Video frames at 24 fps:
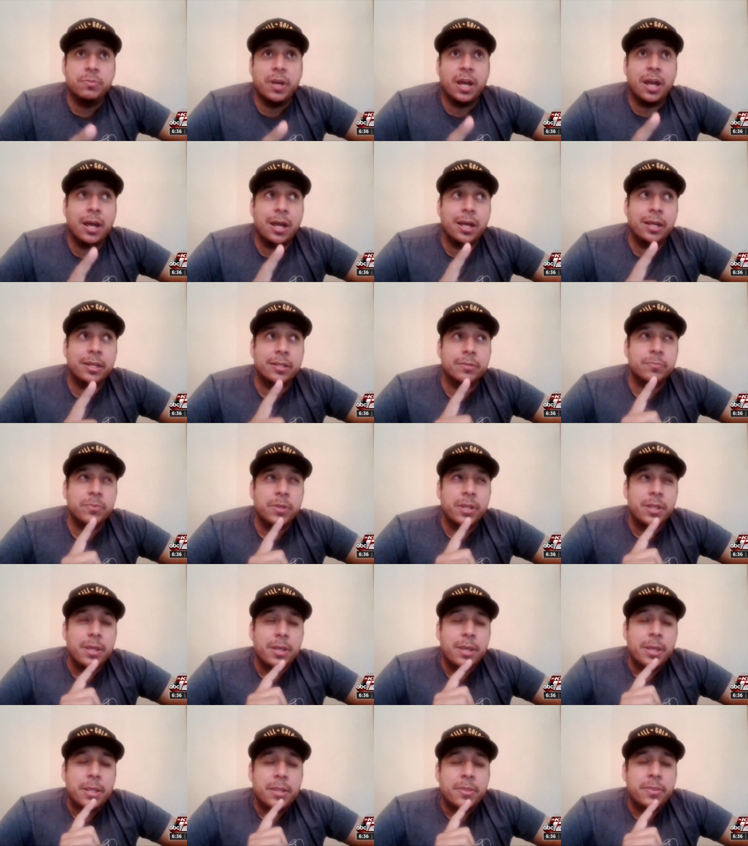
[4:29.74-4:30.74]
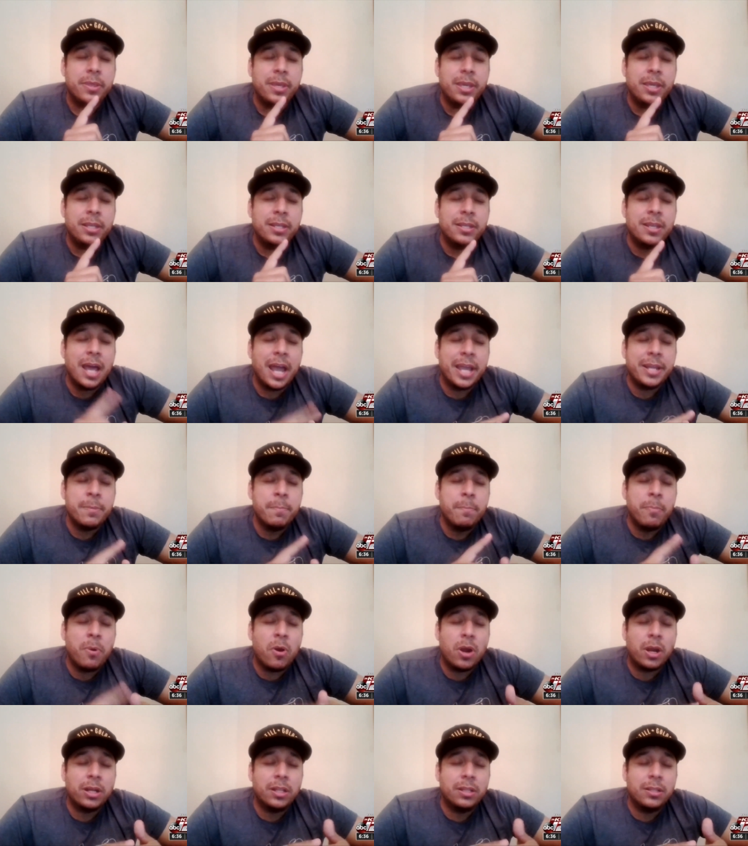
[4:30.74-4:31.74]
uh the Night and
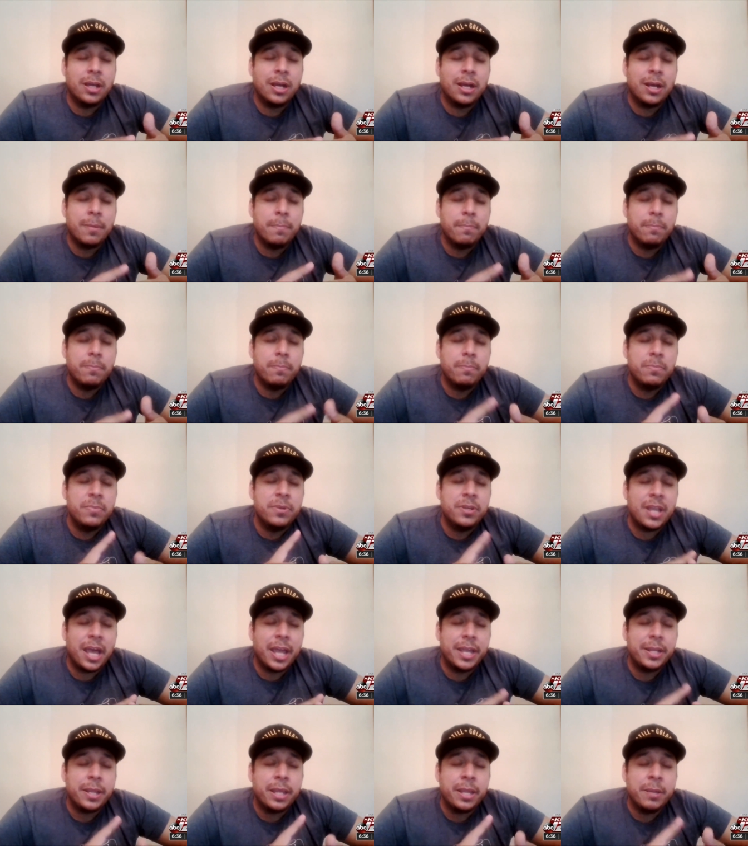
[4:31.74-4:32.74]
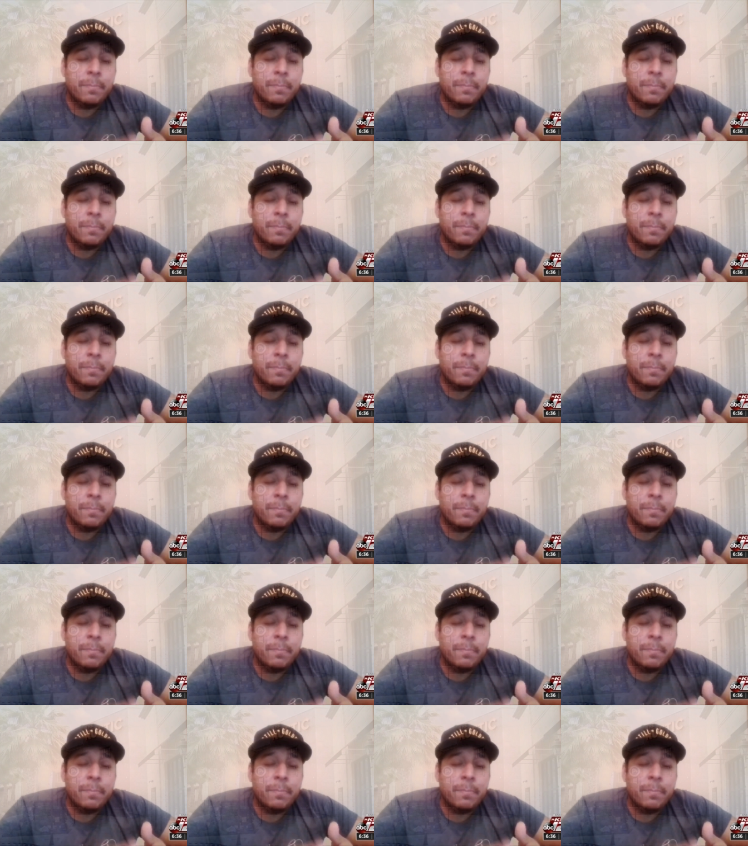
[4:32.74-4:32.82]
Bar uh, Night